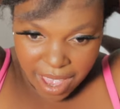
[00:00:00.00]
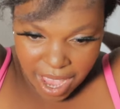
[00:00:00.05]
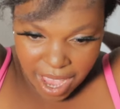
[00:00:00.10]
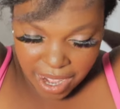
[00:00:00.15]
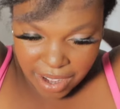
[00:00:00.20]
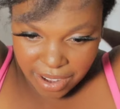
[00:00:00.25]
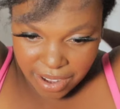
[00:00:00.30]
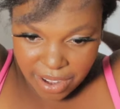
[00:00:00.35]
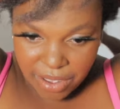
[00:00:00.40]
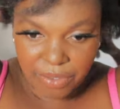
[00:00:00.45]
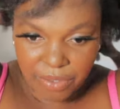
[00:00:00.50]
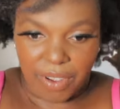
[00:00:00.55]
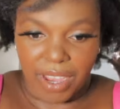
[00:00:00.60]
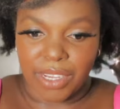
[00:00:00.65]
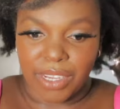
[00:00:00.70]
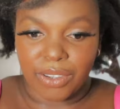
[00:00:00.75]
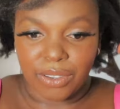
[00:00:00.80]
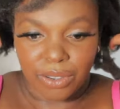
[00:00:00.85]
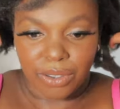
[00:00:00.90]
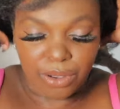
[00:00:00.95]
don't know if I
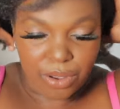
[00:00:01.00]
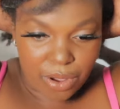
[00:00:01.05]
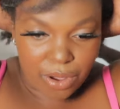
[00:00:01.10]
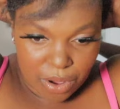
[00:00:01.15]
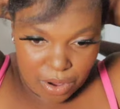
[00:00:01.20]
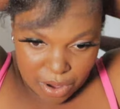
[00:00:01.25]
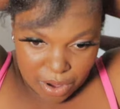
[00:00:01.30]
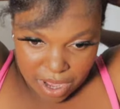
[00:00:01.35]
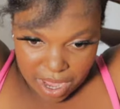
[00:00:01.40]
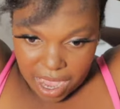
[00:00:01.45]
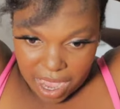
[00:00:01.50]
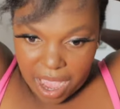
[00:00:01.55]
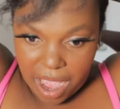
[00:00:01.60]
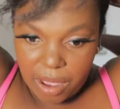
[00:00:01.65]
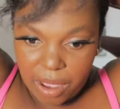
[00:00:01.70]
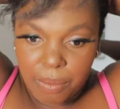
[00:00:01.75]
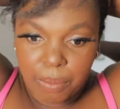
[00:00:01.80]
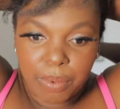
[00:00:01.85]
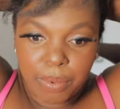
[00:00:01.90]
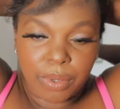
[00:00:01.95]
should go
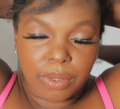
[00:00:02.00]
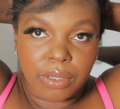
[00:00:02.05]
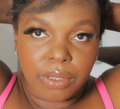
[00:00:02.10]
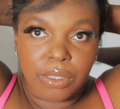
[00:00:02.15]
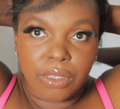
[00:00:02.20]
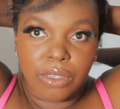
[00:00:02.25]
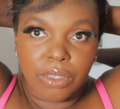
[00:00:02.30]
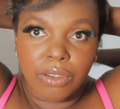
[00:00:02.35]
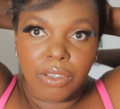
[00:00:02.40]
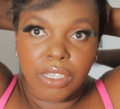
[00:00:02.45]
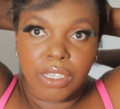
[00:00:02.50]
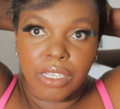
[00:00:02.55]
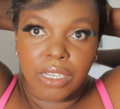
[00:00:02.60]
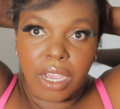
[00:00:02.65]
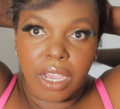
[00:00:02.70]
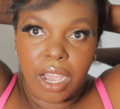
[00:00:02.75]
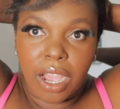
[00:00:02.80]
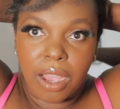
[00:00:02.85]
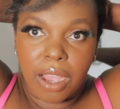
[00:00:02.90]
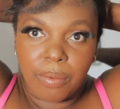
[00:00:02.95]
up, do it
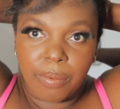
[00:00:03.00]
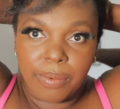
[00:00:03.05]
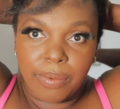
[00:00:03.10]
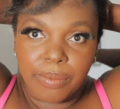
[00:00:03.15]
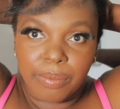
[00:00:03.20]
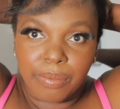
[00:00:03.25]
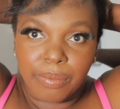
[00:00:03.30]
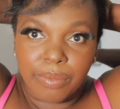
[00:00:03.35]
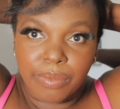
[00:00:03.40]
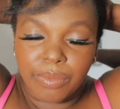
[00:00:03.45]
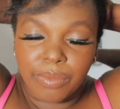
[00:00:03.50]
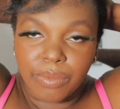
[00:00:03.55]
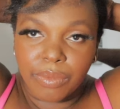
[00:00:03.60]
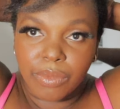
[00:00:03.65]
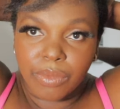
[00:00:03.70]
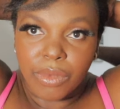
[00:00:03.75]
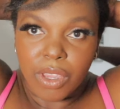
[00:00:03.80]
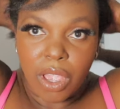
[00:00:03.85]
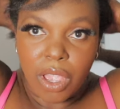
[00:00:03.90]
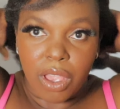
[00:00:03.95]
up,
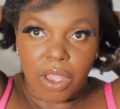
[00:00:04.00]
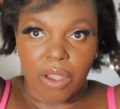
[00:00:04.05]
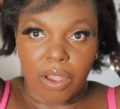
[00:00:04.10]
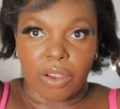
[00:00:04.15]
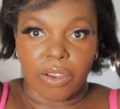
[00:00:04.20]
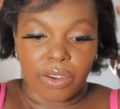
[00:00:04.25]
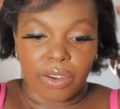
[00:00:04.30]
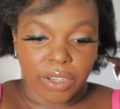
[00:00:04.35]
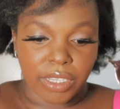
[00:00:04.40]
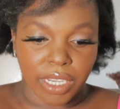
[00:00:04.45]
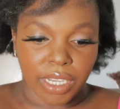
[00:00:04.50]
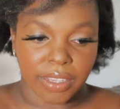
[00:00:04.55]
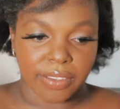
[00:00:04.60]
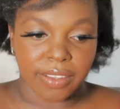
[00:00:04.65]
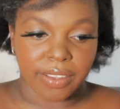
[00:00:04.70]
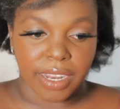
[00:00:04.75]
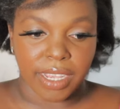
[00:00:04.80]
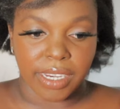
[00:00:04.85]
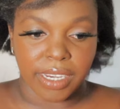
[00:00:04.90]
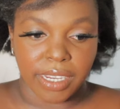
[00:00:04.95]
or
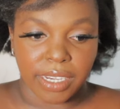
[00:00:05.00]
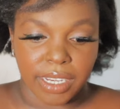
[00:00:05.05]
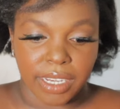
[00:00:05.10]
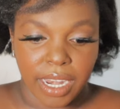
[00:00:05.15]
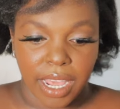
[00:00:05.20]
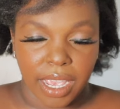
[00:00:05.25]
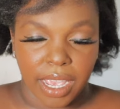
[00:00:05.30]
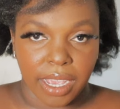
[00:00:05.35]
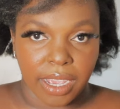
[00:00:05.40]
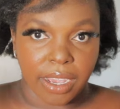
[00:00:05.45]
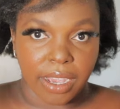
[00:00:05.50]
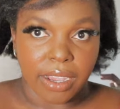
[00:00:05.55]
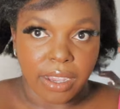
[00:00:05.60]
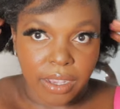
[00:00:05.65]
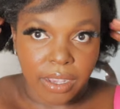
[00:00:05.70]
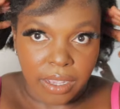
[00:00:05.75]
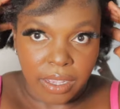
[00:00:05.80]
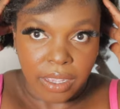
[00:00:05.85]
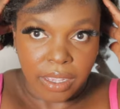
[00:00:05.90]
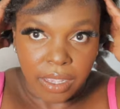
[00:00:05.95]
just let it like.
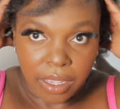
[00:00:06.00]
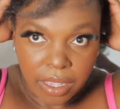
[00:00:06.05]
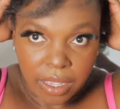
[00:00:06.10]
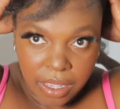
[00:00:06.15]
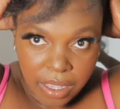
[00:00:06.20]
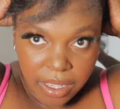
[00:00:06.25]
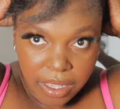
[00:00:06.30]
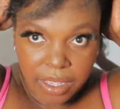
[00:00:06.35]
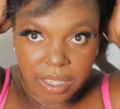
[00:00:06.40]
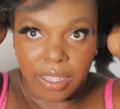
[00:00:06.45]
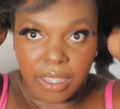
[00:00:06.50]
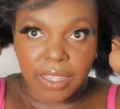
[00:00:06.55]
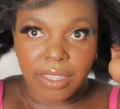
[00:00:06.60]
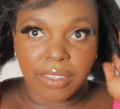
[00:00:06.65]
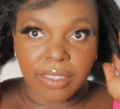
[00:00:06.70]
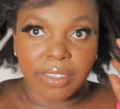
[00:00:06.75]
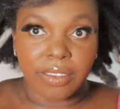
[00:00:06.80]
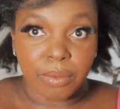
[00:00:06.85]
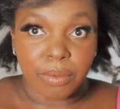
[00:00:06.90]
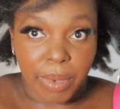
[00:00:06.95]

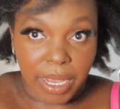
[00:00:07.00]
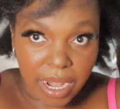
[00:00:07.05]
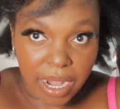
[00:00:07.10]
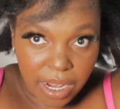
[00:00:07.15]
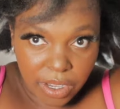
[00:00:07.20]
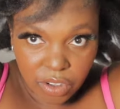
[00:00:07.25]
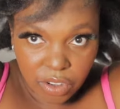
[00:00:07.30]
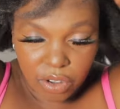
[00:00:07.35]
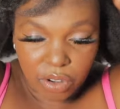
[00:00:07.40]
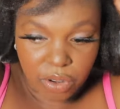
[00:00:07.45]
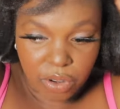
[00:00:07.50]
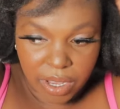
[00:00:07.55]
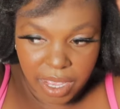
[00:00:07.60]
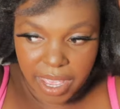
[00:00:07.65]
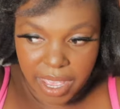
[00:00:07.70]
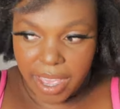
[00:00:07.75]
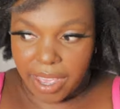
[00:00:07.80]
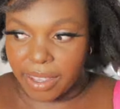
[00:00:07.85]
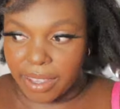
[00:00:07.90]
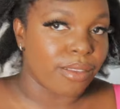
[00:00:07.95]
This is my natural
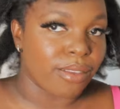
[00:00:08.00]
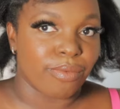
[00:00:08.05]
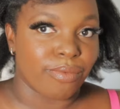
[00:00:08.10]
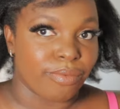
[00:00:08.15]
hair.